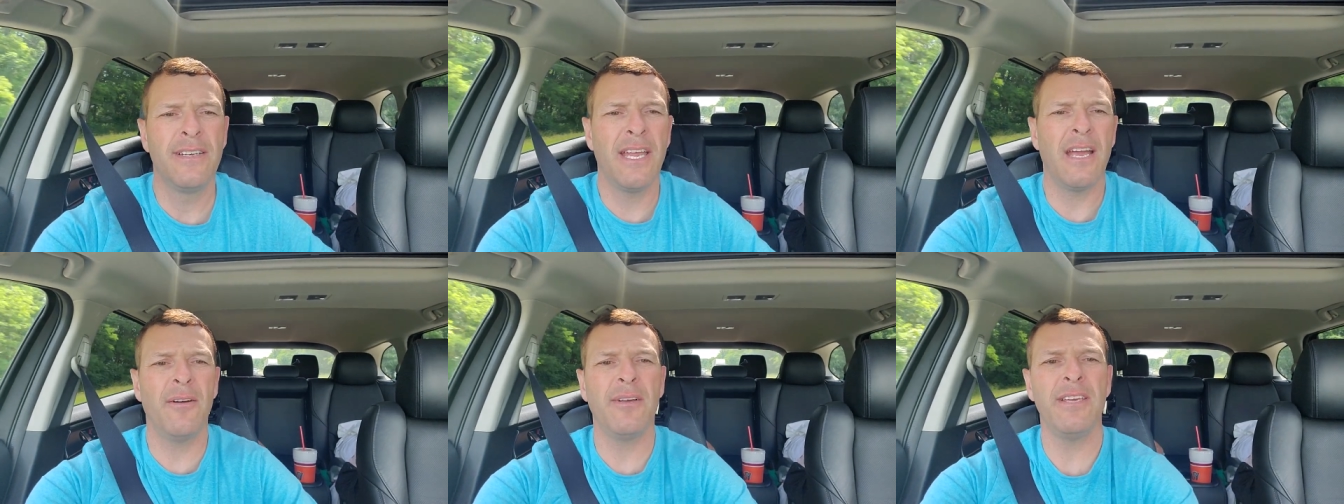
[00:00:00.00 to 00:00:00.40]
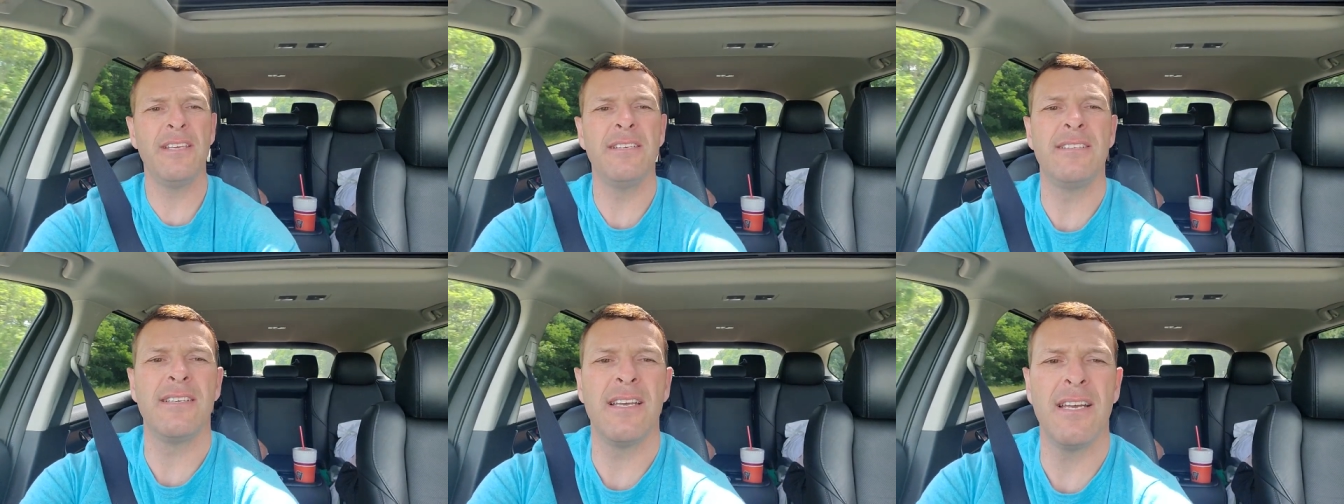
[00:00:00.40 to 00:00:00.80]
Now
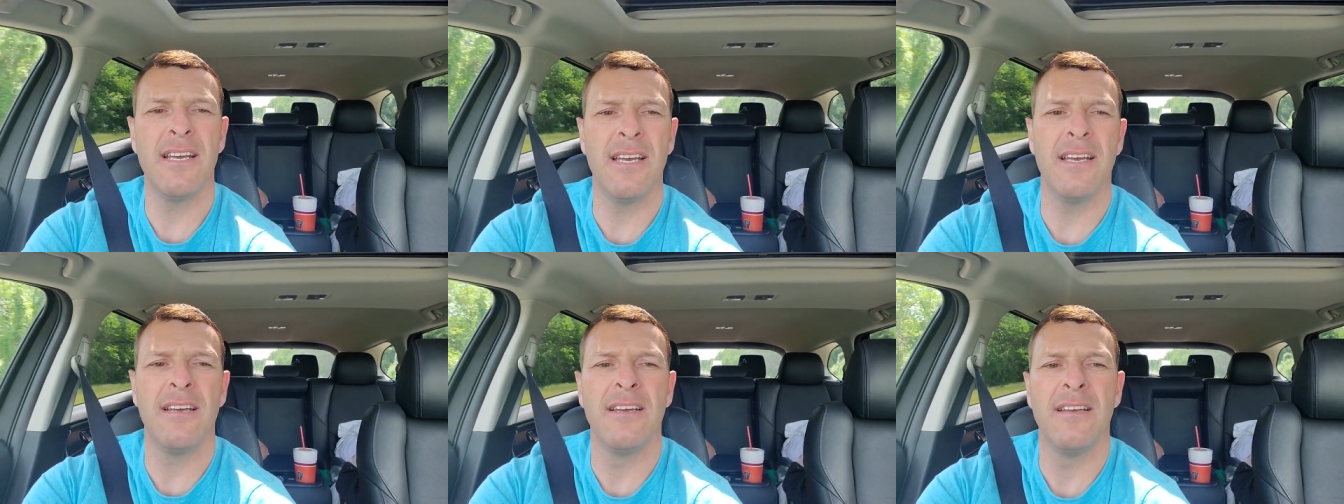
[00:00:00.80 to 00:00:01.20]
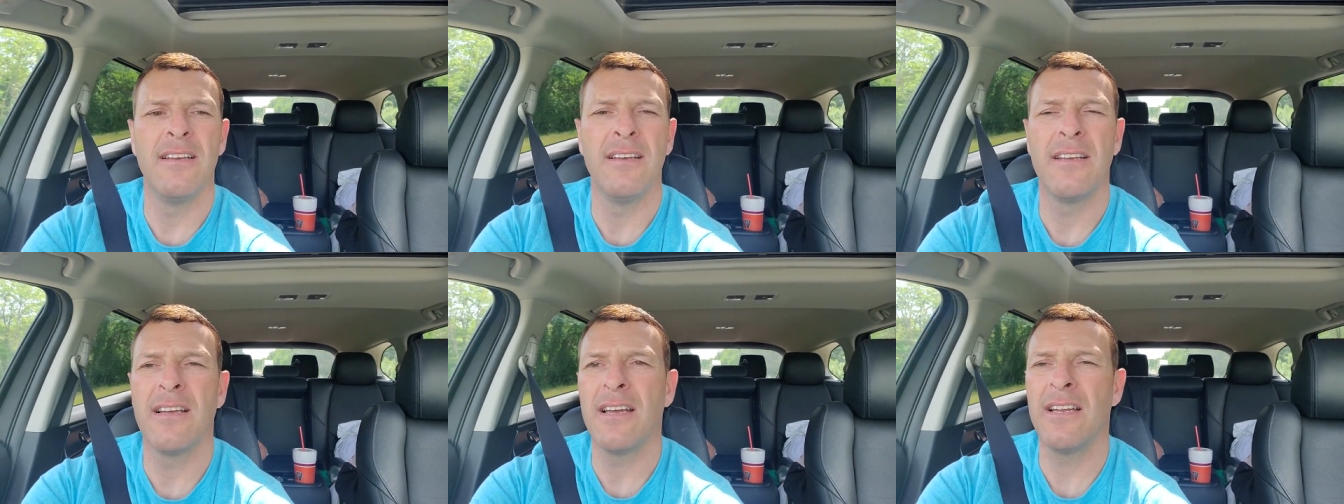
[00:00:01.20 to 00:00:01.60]
he's uh,
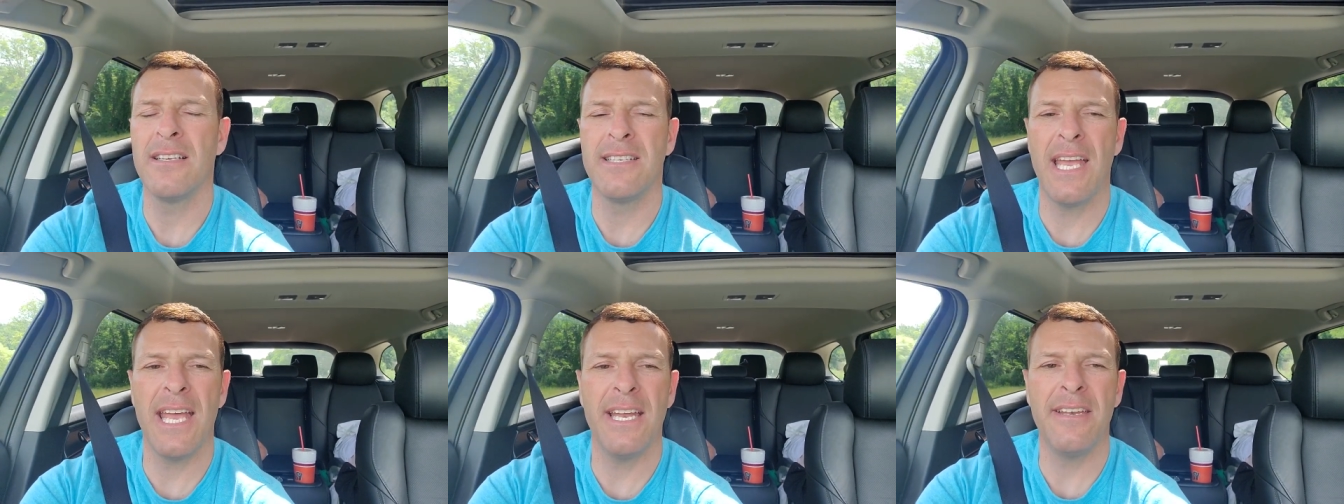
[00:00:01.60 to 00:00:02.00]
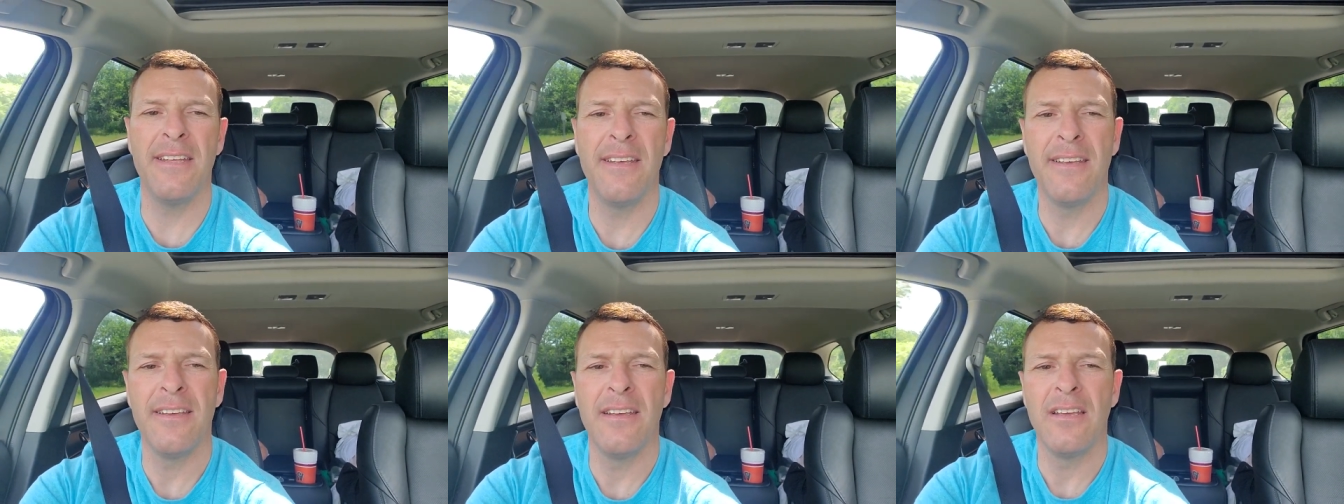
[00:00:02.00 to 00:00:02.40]
got his head
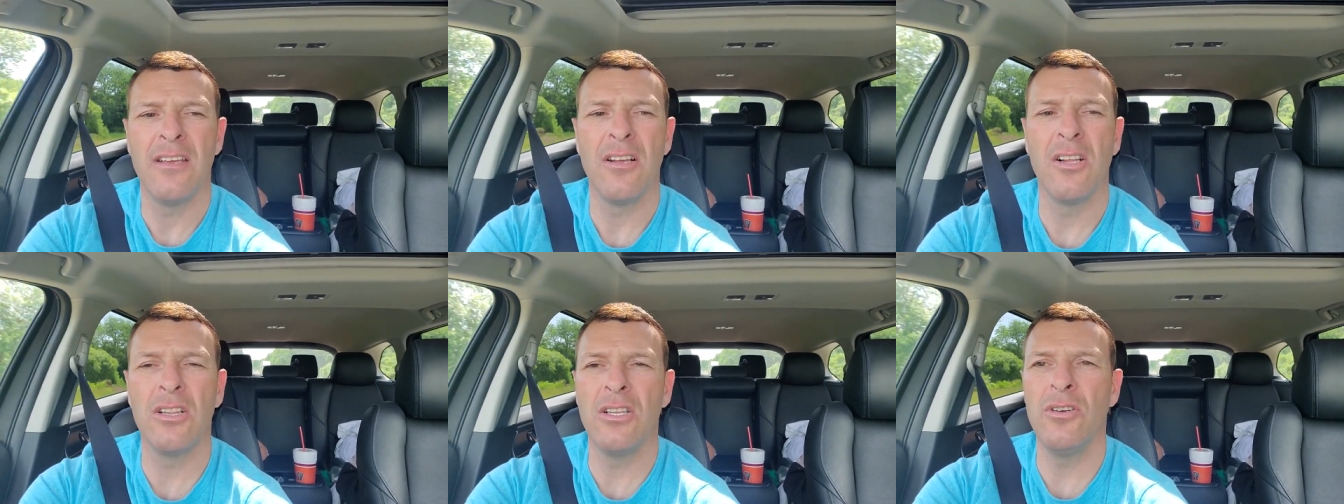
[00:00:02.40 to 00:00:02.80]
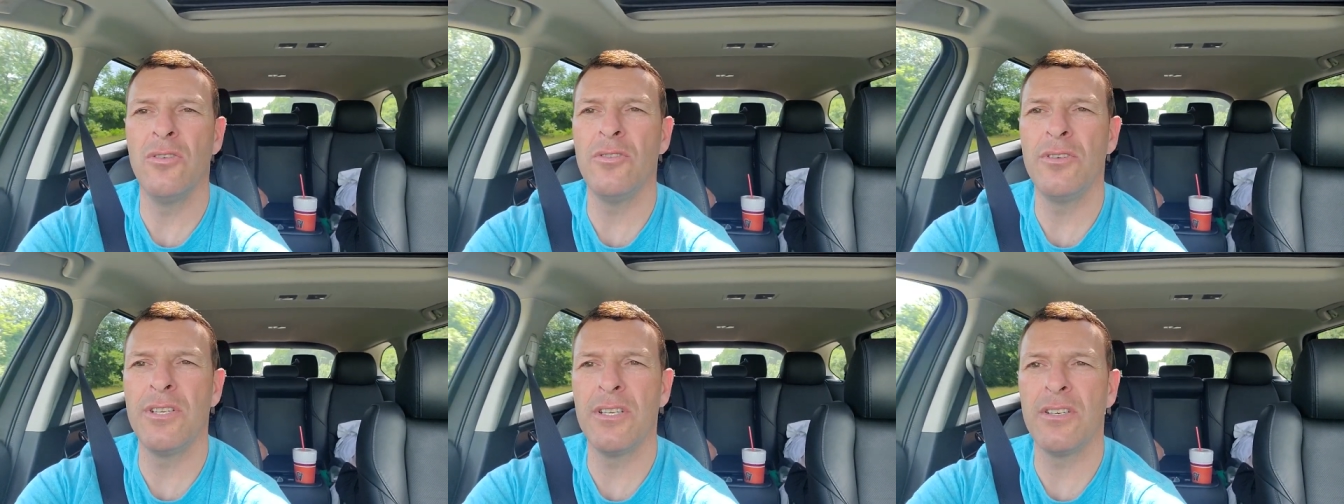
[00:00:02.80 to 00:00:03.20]

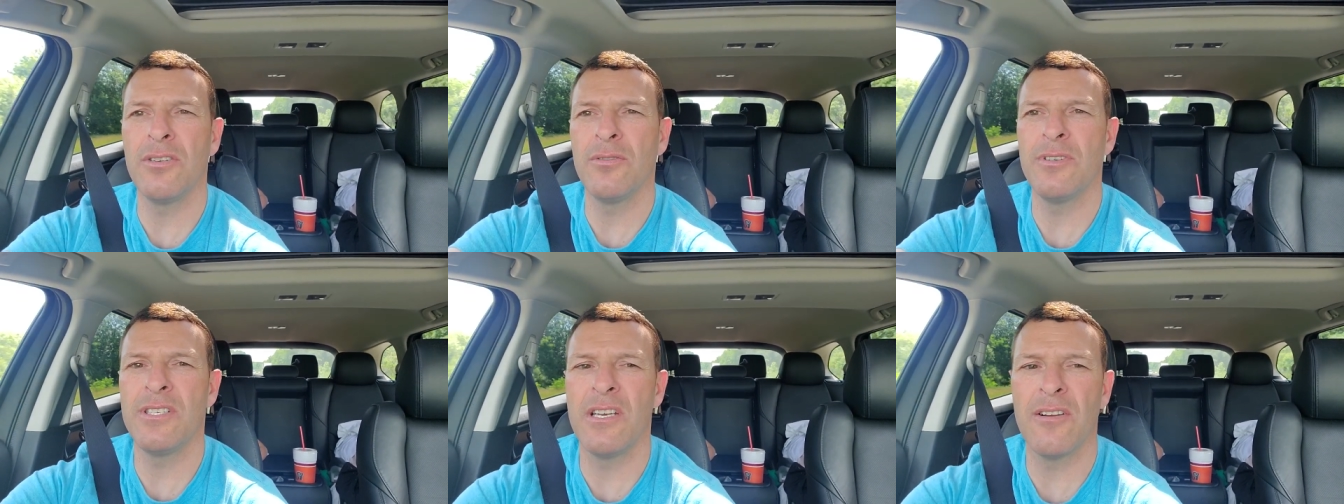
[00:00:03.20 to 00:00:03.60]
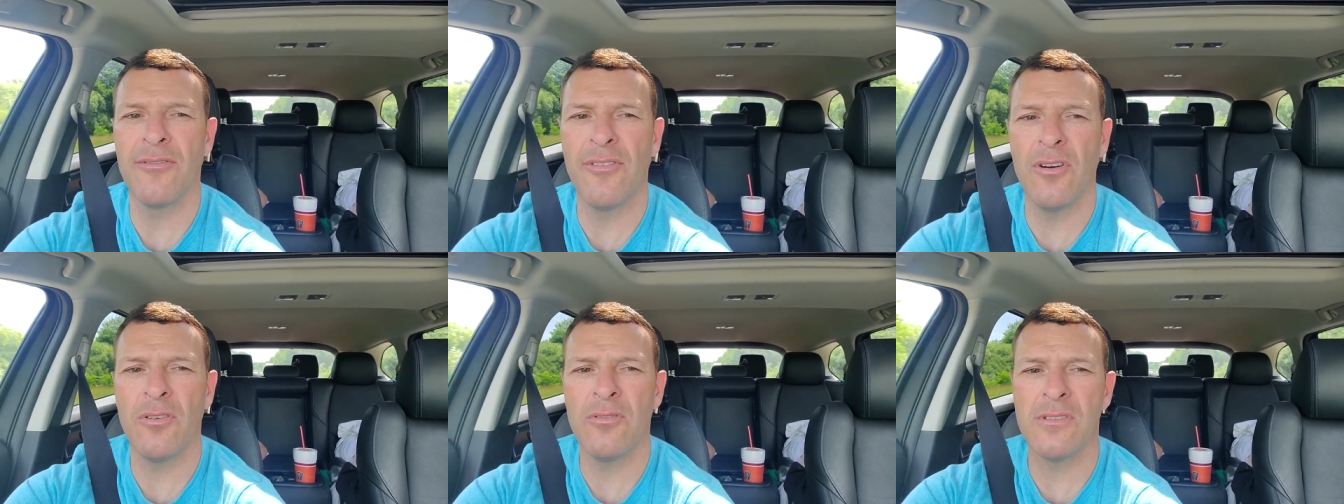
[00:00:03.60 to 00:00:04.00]
glued to his
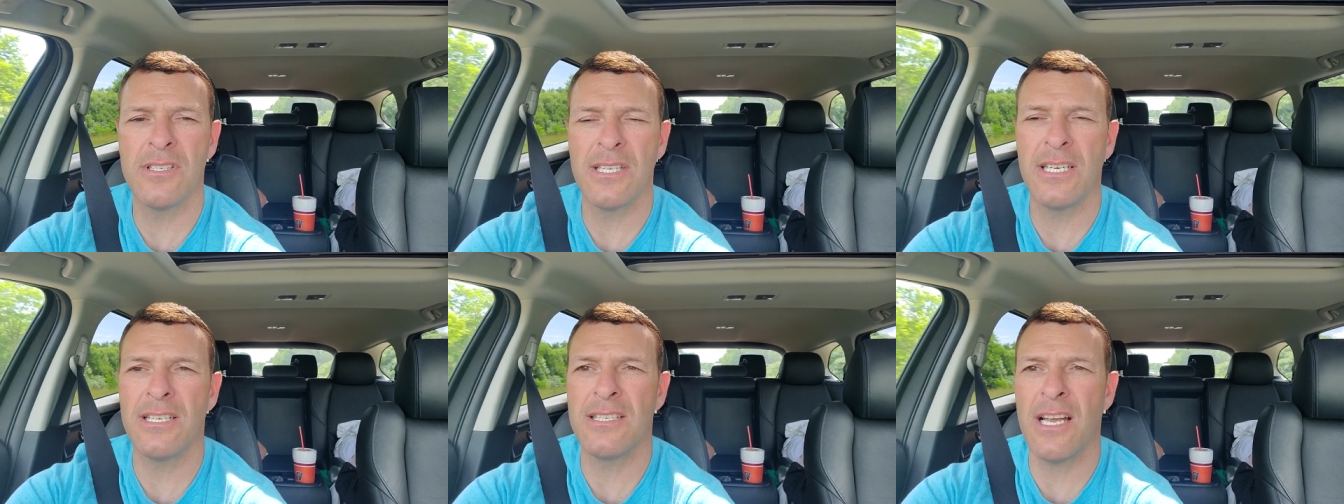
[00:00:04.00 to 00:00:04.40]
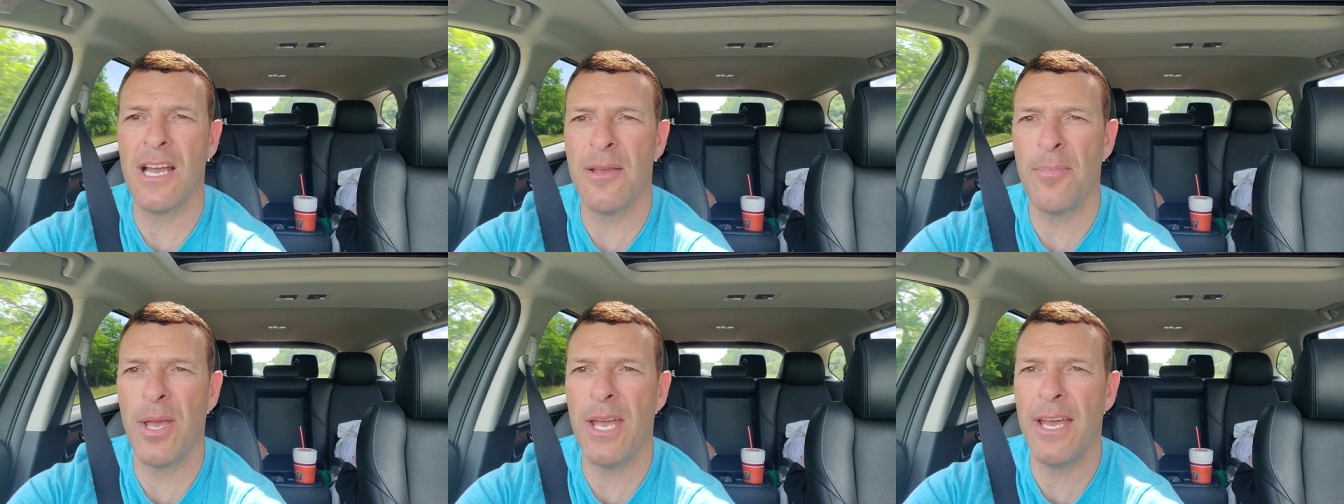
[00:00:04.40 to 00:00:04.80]
earphones and his
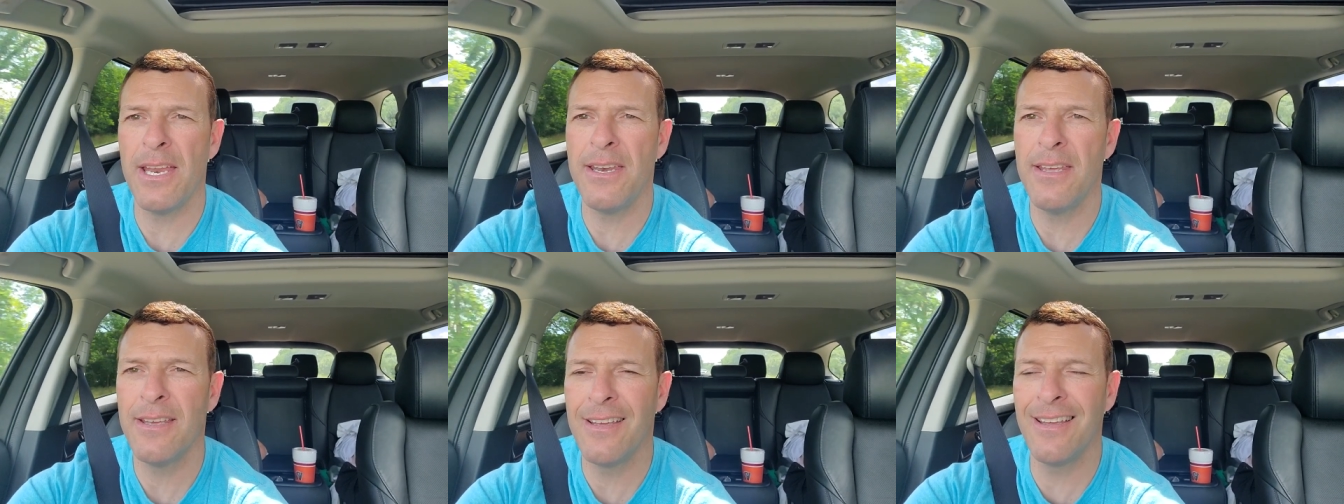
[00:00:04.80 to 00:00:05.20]
iPad.